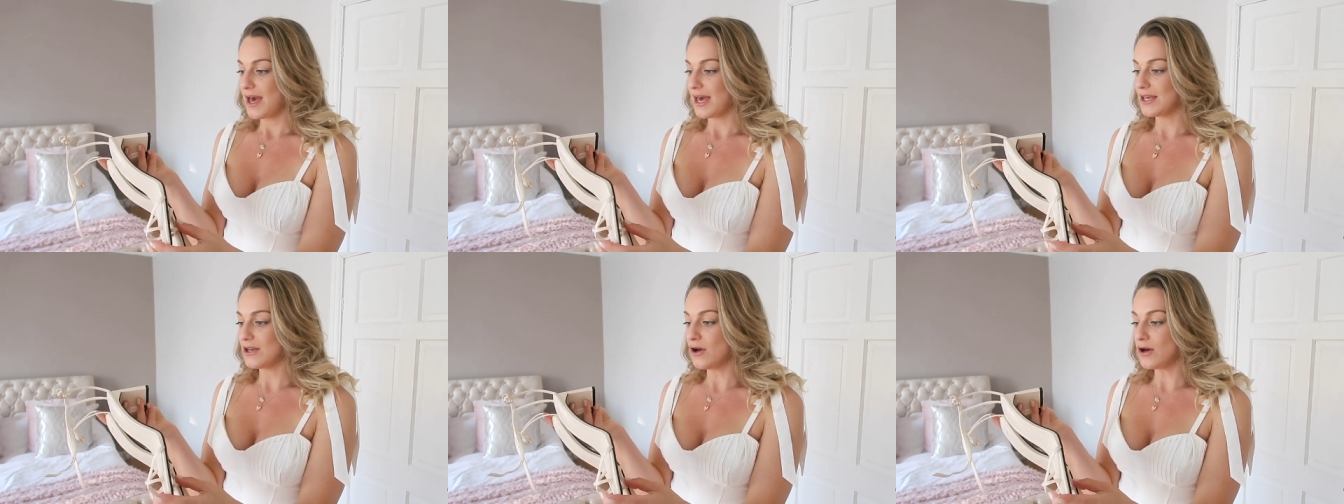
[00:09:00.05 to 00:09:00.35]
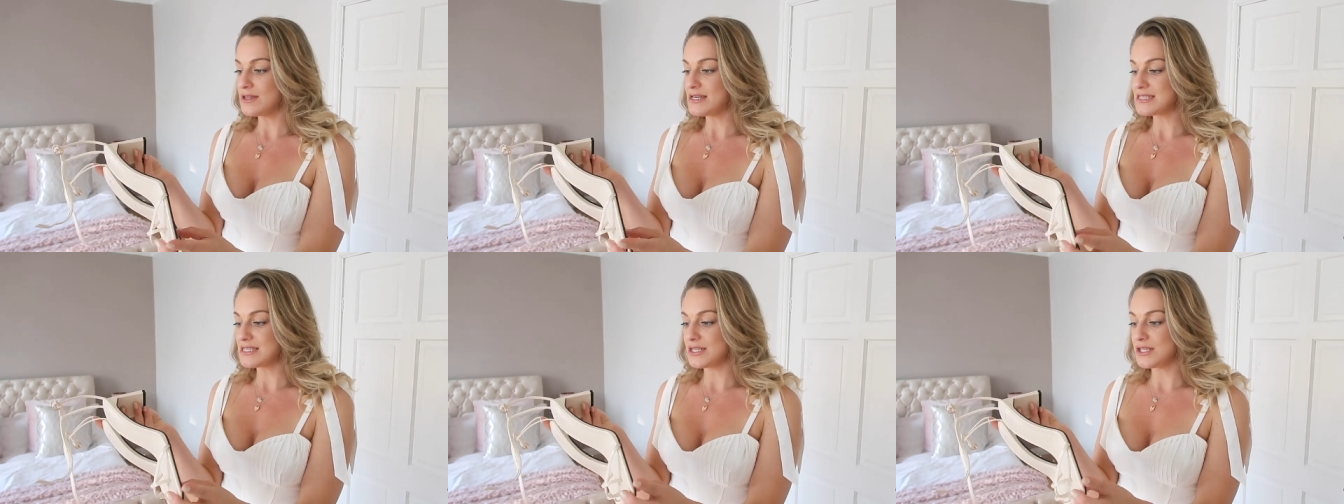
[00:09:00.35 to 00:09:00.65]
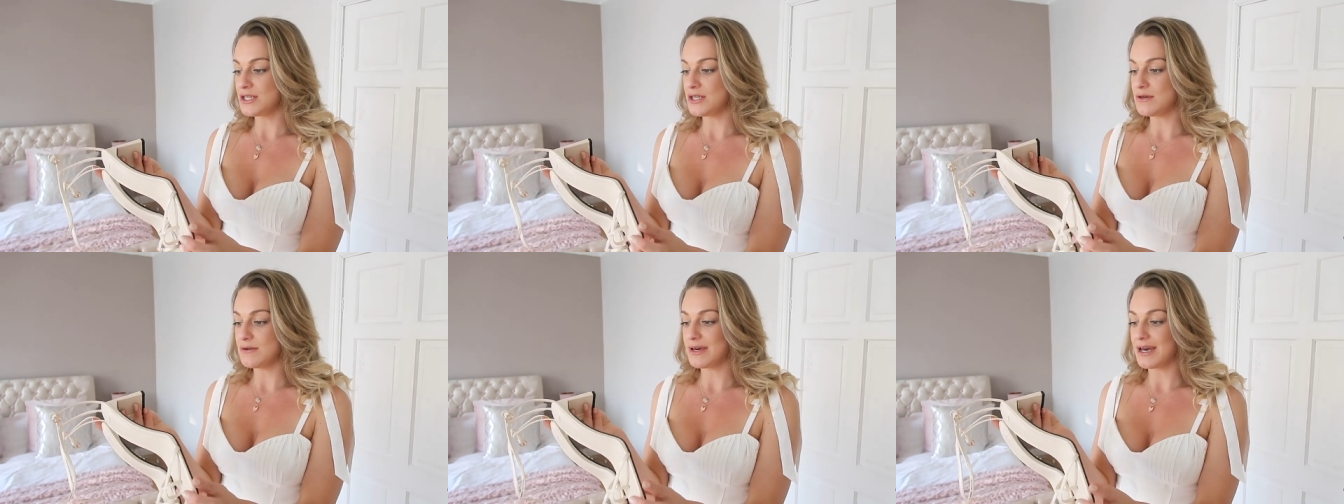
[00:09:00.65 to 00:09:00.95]
I got these in
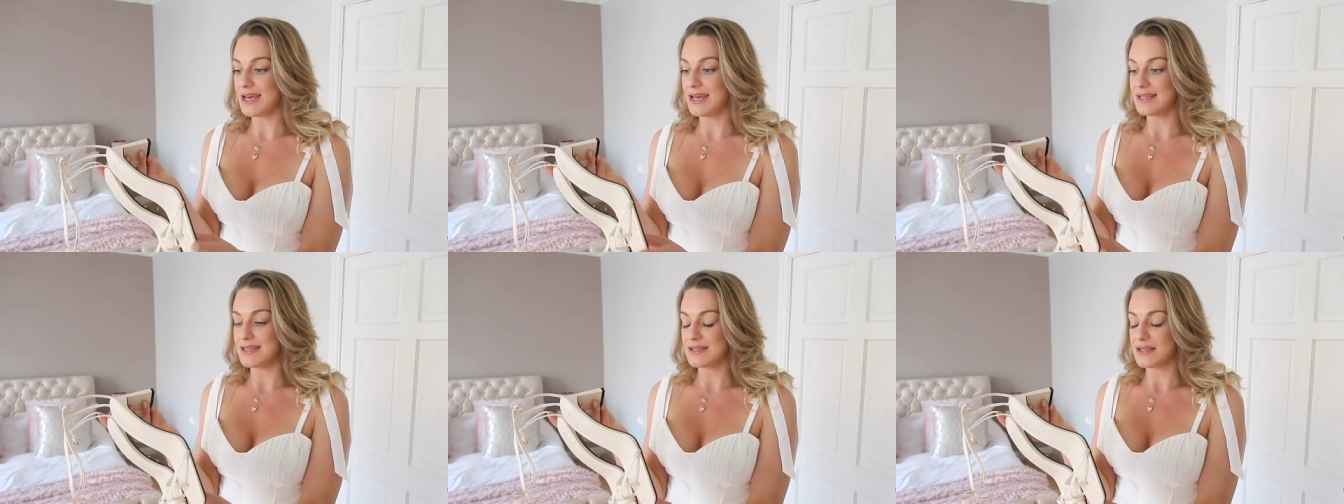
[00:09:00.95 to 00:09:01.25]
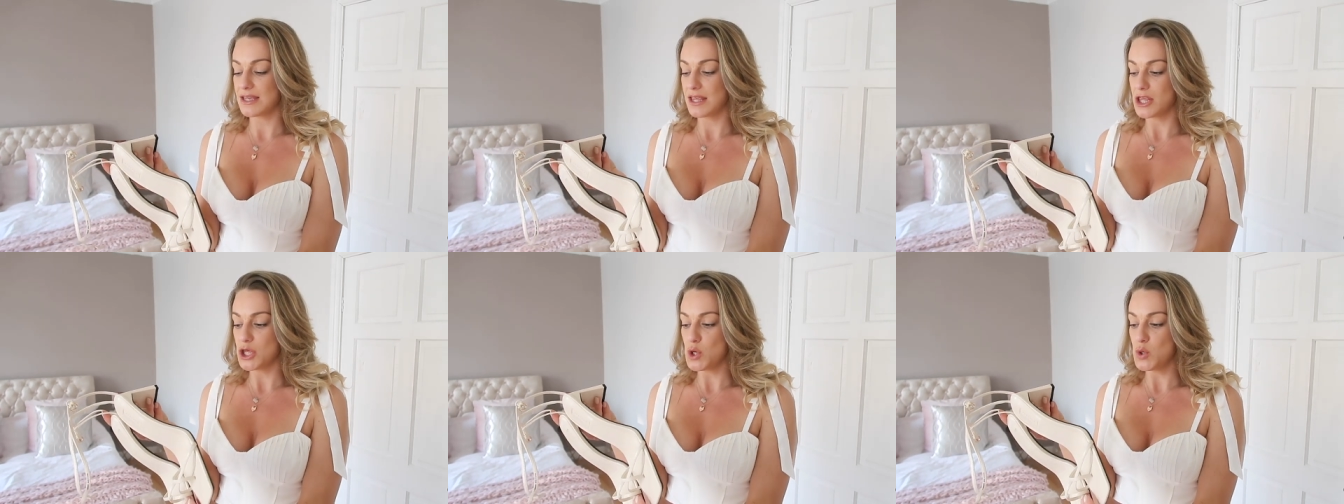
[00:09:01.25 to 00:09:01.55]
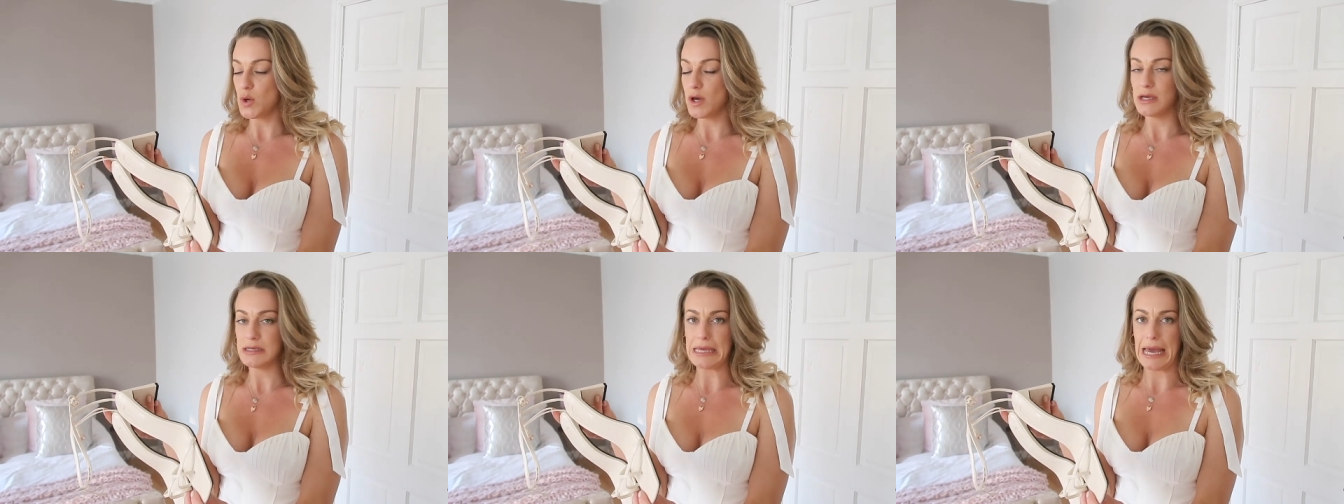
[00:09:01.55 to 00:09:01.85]
a U K,
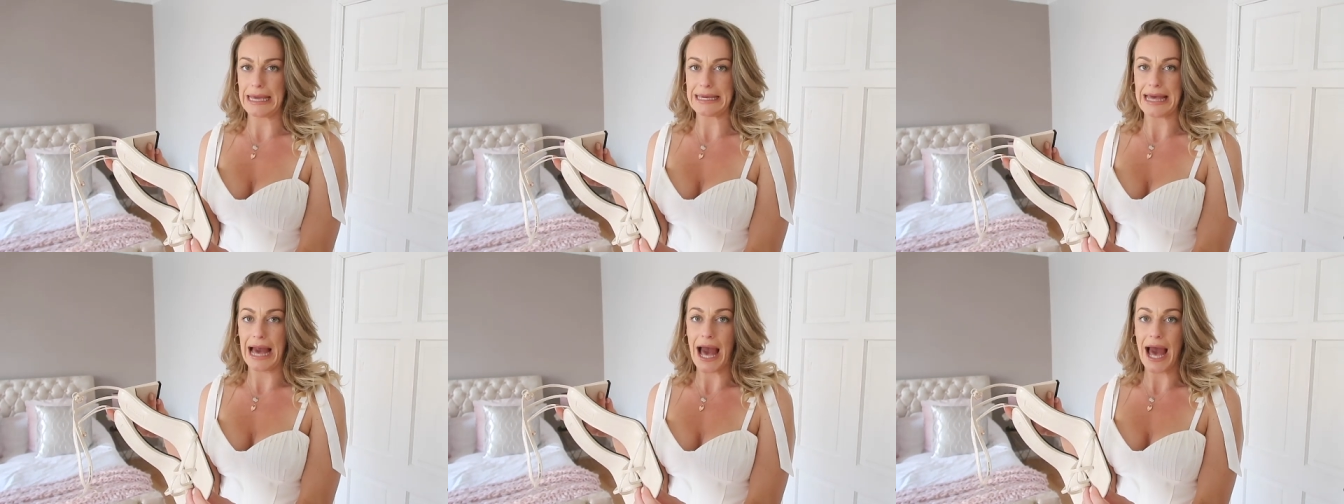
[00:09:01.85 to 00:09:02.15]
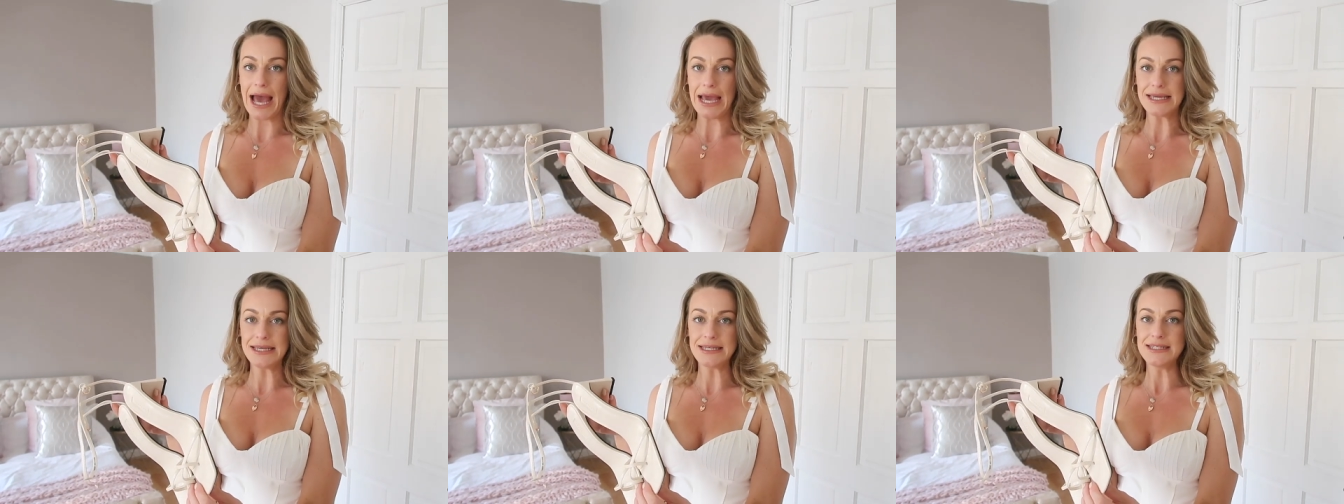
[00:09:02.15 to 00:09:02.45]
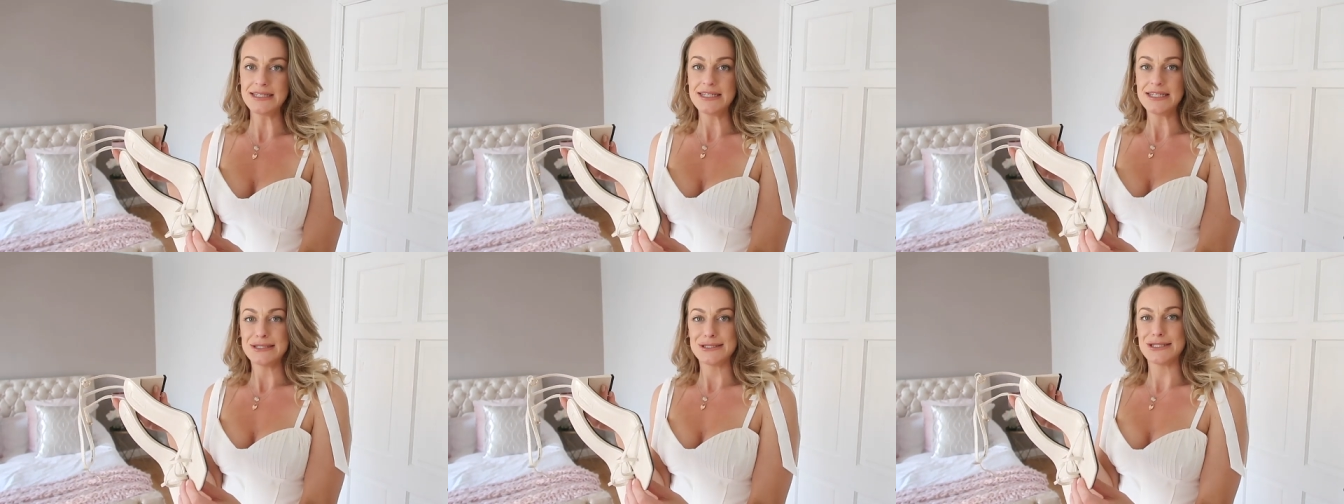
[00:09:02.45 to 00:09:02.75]
U K,
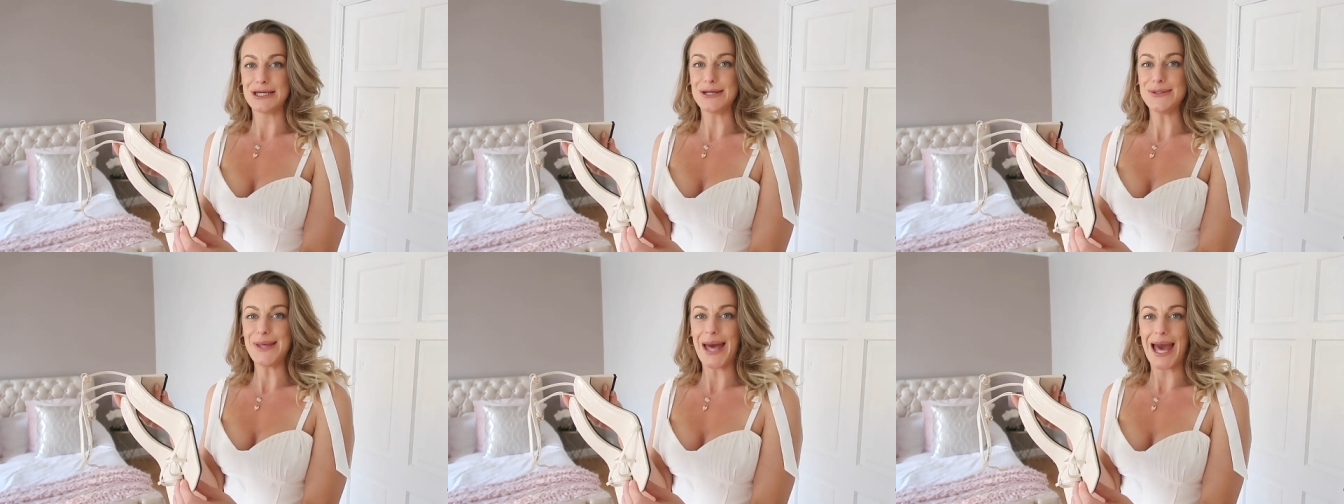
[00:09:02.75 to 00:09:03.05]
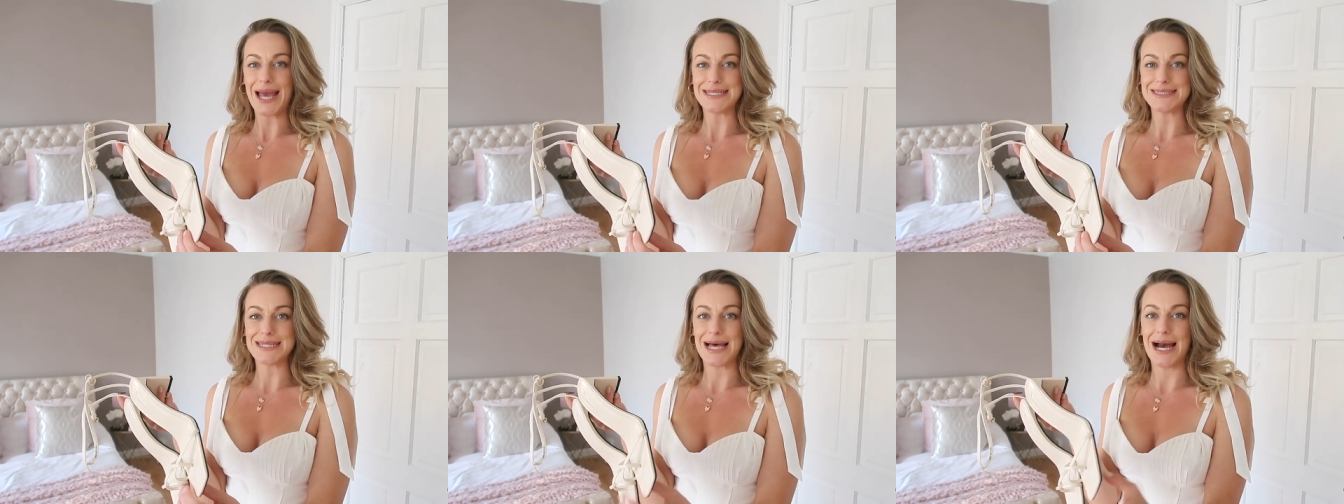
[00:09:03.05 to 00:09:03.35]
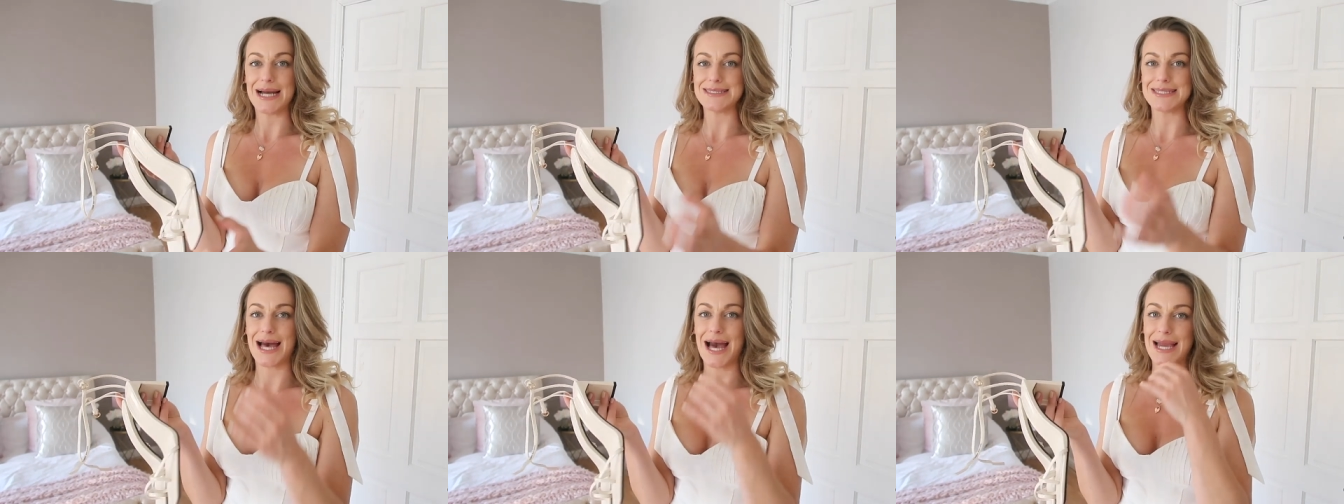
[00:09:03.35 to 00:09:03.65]
U K
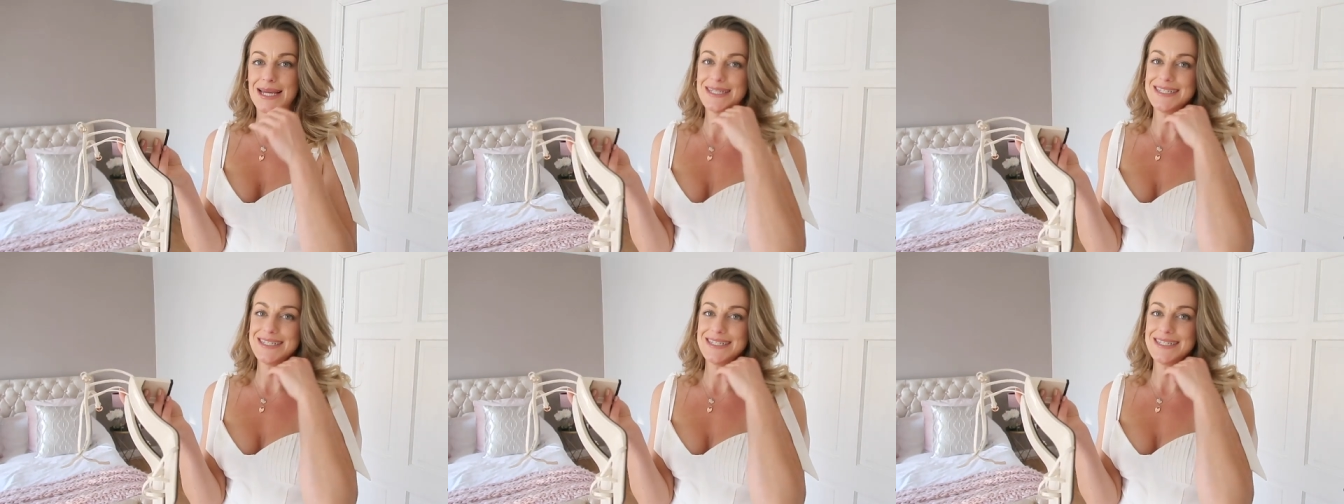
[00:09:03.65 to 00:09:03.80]
size